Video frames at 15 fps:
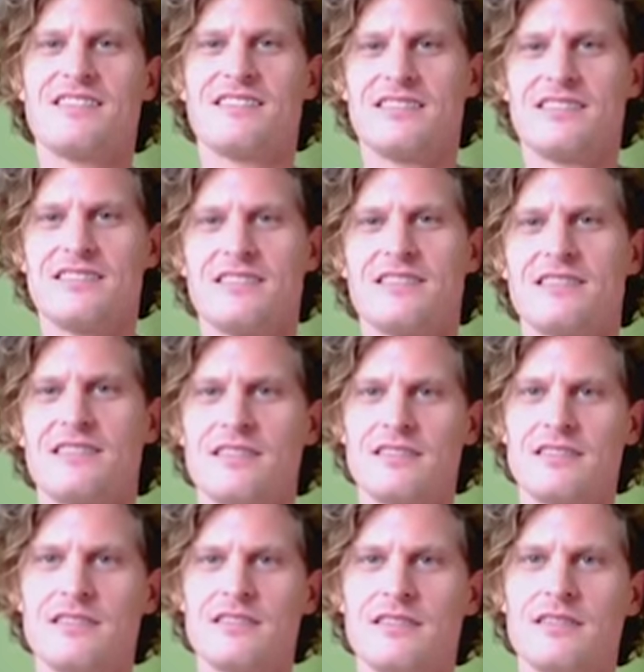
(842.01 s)

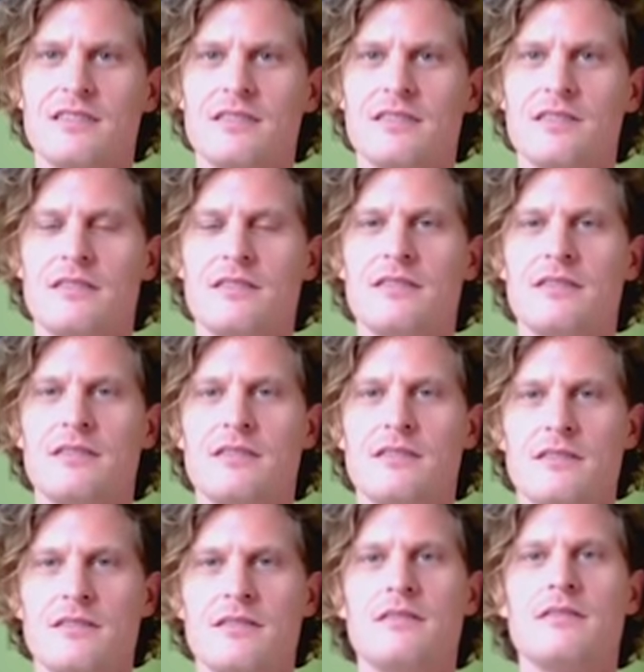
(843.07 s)

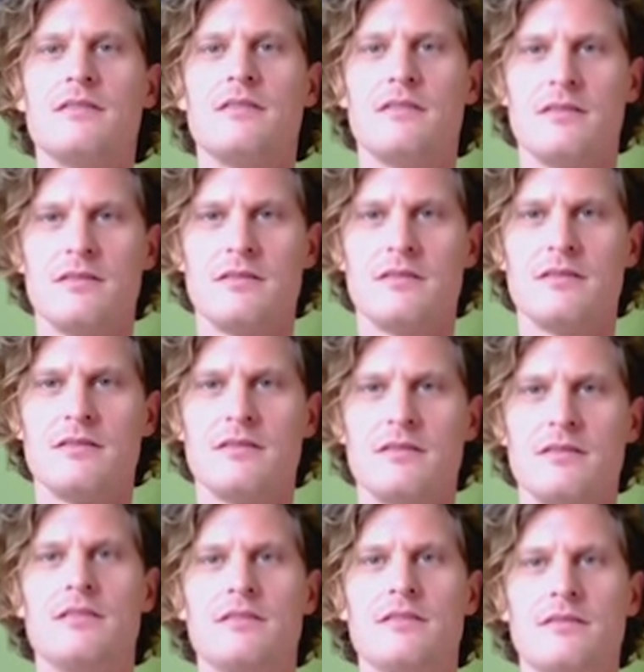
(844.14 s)

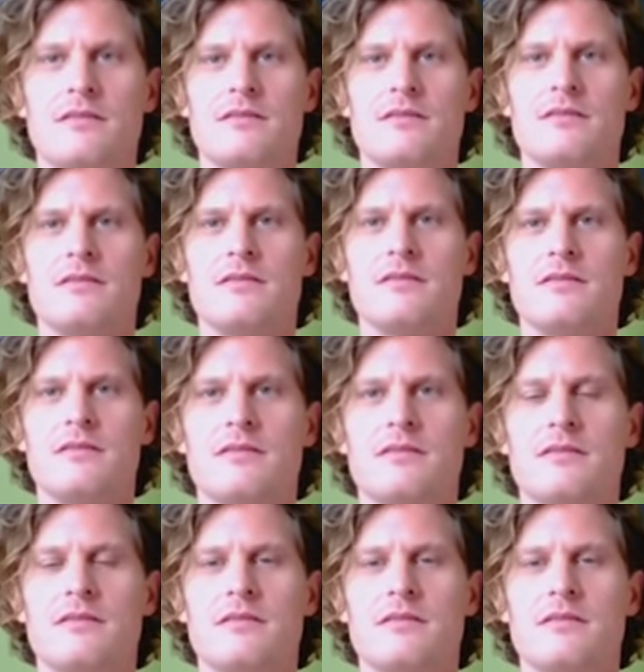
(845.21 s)
(silent)